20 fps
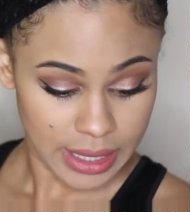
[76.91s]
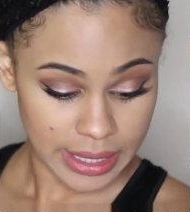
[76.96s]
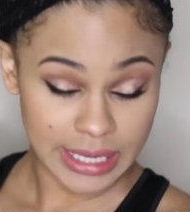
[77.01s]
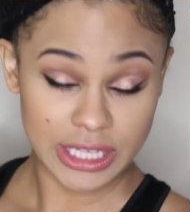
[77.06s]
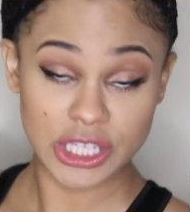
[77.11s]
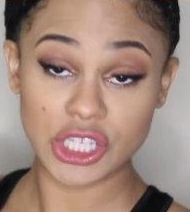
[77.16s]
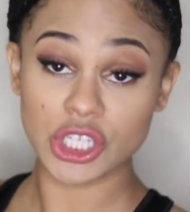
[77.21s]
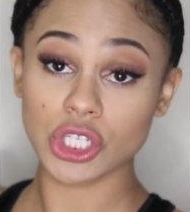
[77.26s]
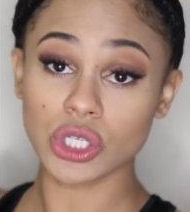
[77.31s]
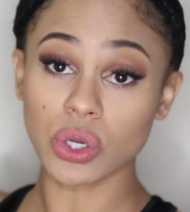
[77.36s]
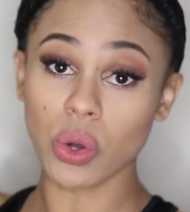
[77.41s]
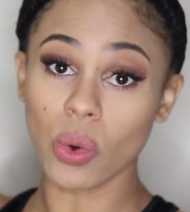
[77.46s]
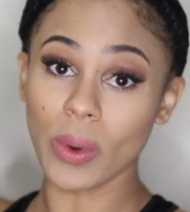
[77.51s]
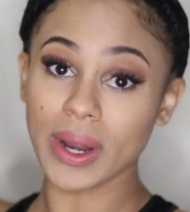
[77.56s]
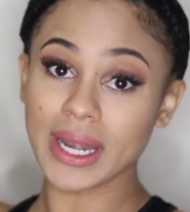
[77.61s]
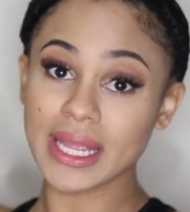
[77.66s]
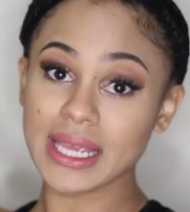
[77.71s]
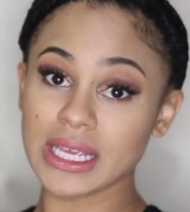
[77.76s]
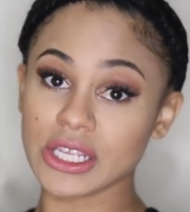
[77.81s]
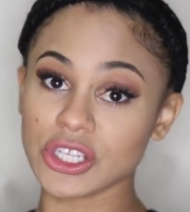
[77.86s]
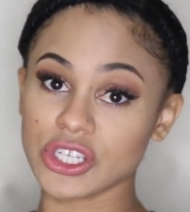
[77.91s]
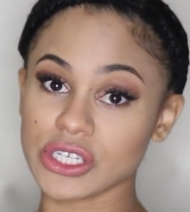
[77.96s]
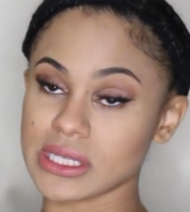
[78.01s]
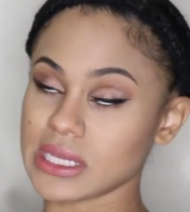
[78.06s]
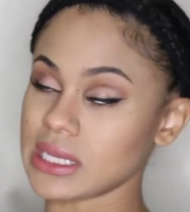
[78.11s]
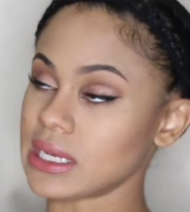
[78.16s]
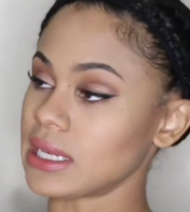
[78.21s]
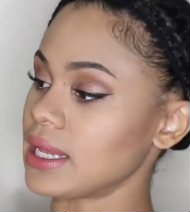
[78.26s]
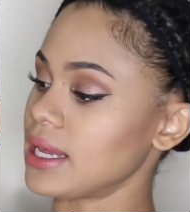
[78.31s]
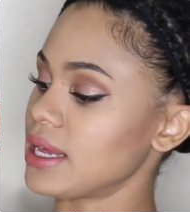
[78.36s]
It's 20 inches
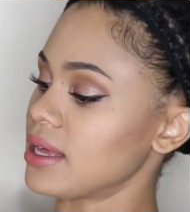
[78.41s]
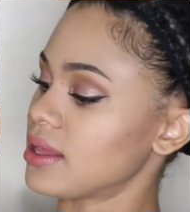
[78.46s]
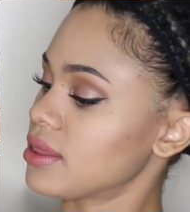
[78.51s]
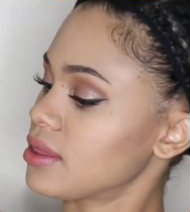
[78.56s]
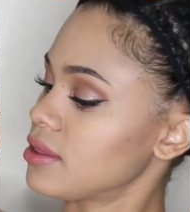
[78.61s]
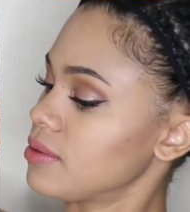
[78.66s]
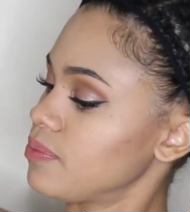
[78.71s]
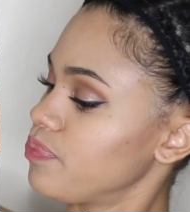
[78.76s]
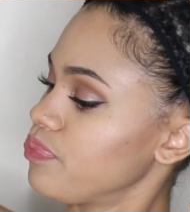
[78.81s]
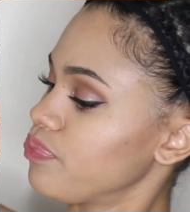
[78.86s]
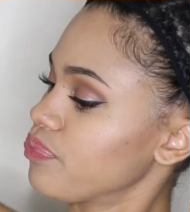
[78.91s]
in length,